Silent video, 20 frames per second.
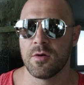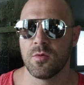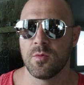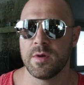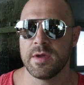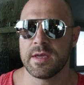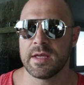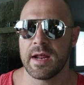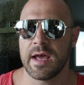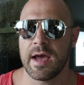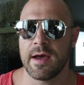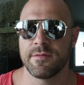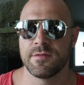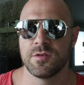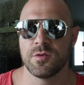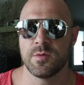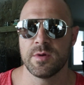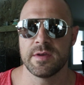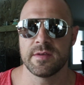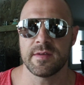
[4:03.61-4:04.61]
a week and a half,
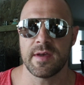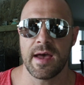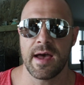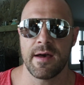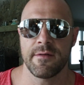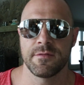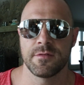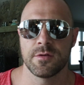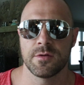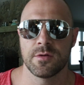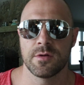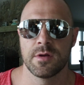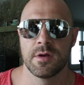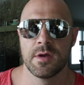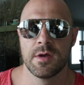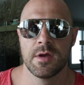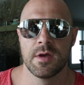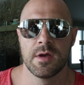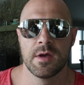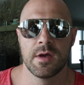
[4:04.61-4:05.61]
2 weeks after
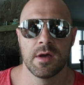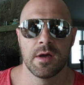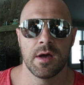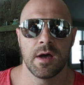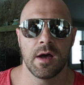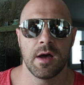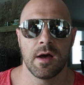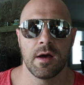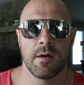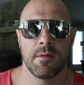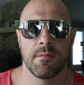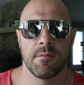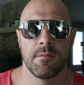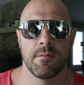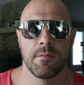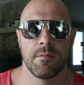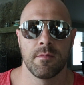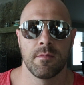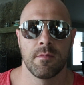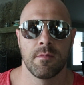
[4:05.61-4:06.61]

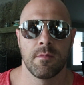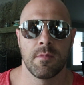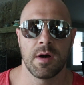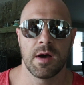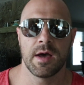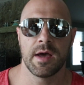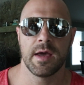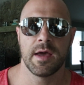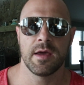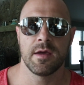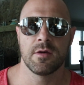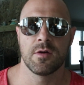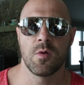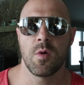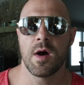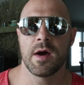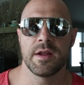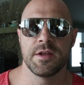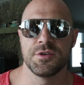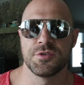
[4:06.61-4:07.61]
my
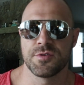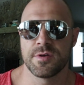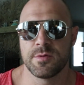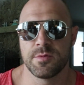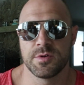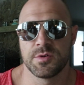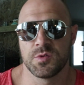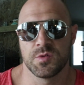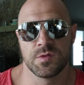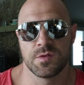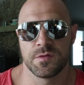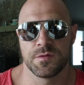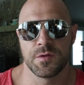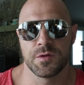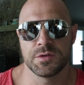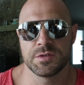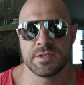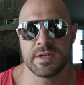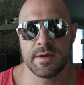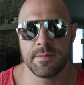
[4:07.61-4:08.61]
quad injury, which was the
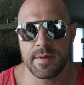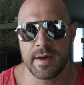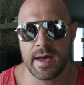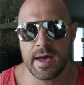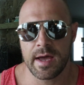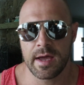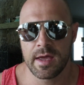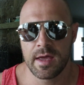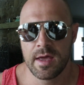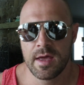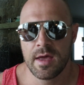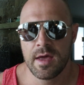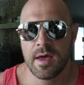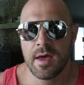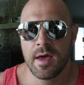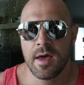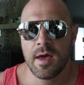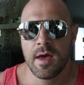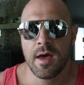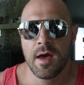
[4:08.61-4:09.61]
first day back,
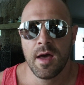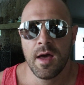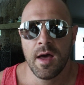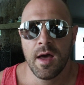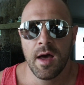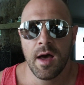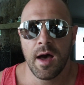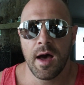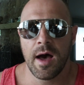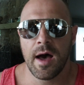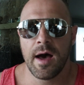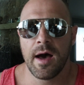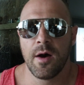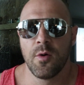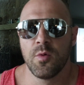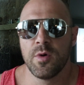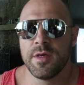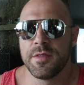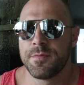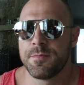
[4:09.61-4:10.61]

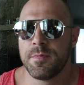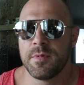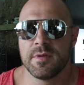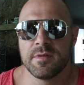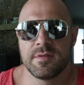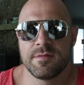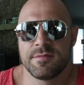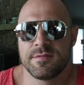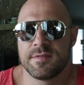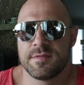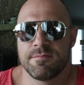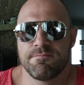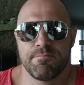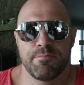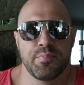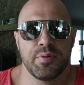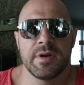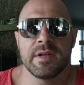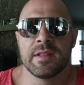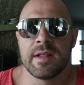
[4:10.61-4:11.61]

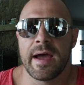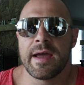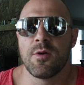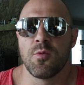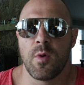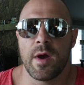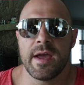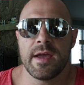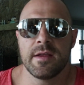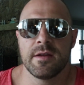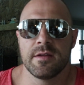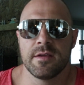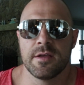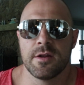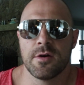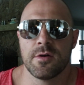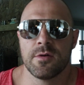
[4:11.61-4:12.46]
with pretty lightweight,